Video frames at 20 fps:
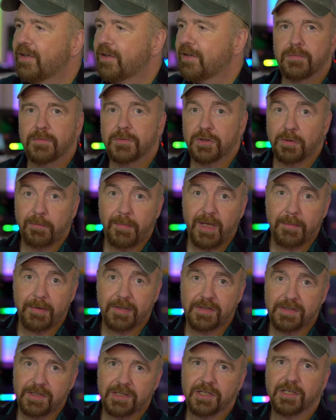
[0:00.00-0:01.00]
So MAME
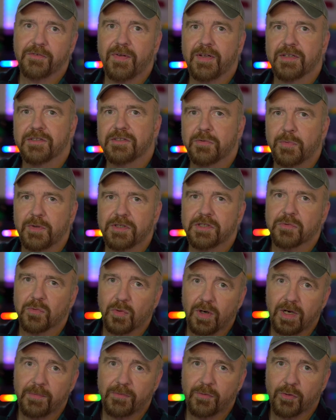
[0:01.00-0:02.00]
itself has switched
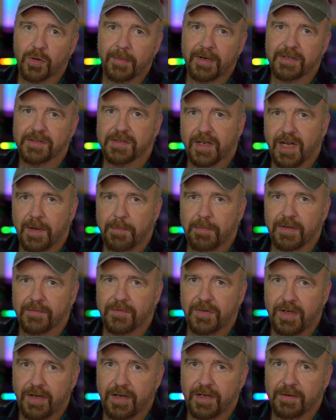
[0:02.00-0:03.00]
ROM formats a couple of
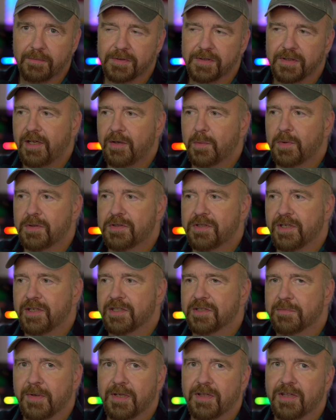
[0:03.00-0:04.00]
times, which
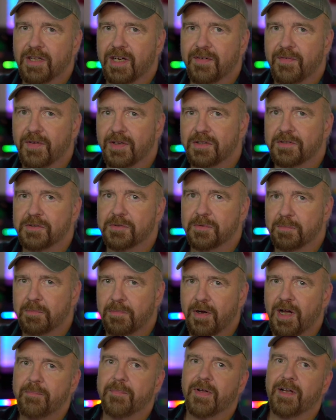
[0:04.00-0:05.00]
has meant that I've had to
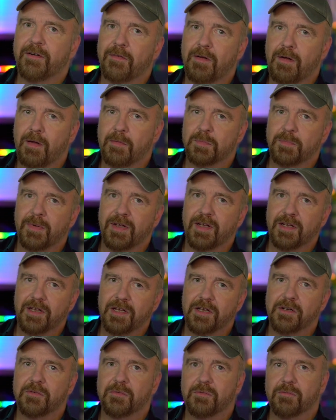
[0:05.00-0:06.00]
pop my ROMs back
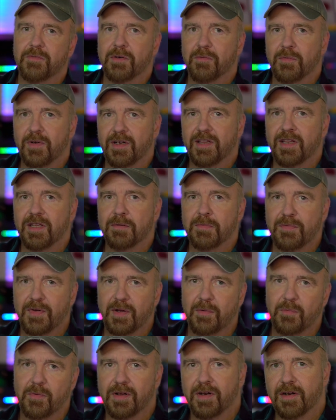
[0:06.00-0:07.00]
out, reread them if I
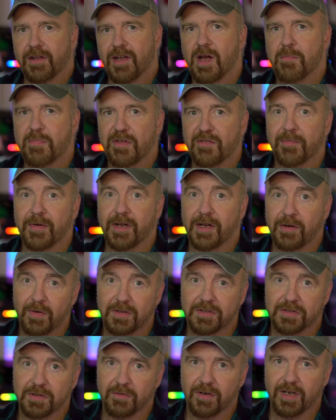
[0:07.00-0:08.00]
want a copy of my
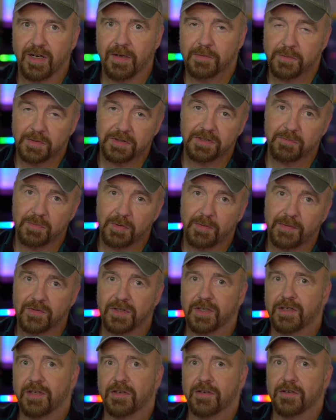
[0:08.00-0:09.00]
original ROMs, which is what we've
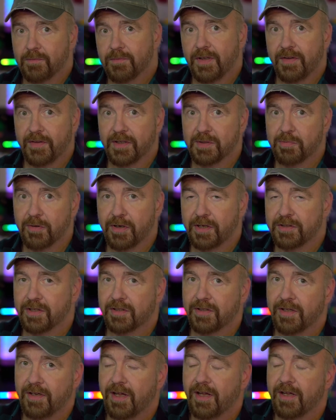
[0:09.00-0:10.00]
done here in this project
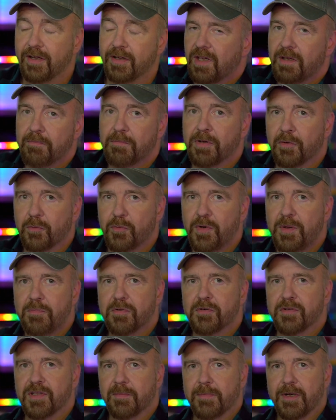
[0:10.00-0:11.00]
today. But we
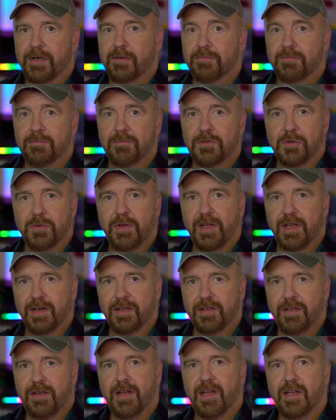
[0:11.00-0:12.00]
pulled them out 2K at a
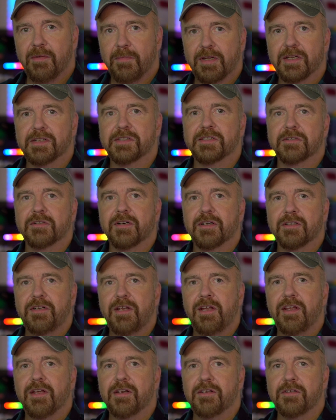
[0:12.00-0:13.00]
time because there are
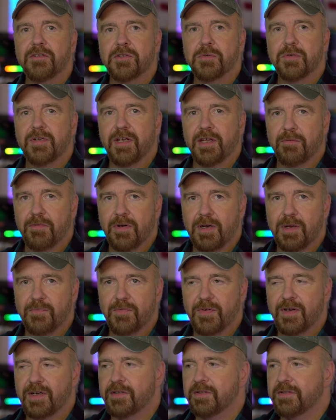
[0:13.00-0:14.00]
10 2K ROM
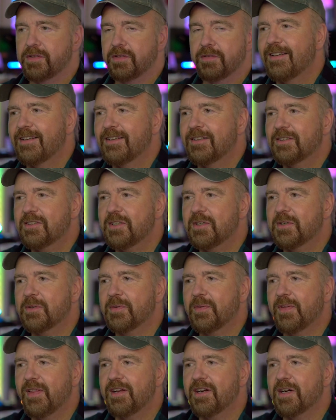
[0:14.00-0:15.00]
files. So
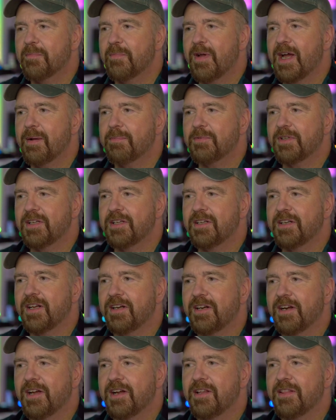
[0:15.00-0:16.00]
they are mapped in at
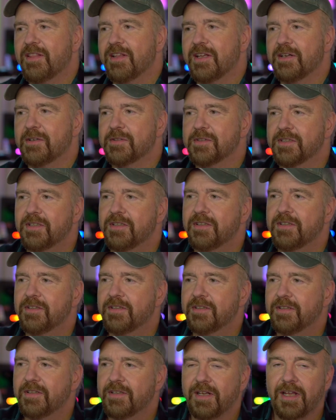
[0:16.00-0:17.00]
9000,
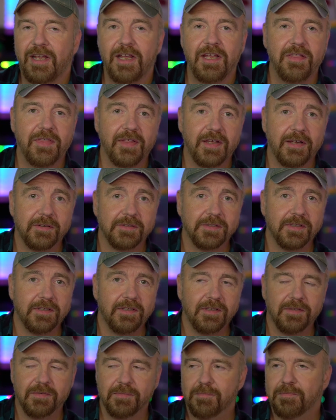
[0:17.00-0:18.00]
A1000,
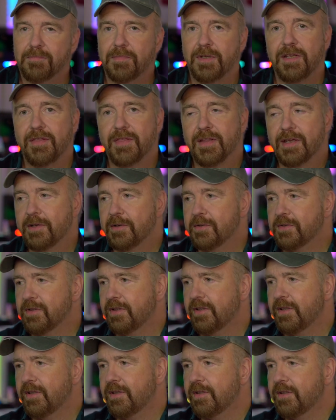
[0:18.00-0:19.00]

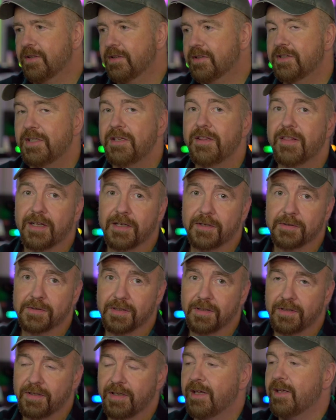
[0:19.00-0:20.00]
B1000,
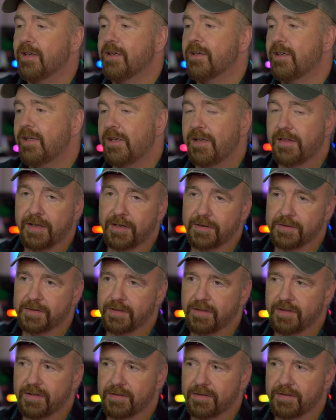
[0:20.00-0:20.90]
C1000, and D1000.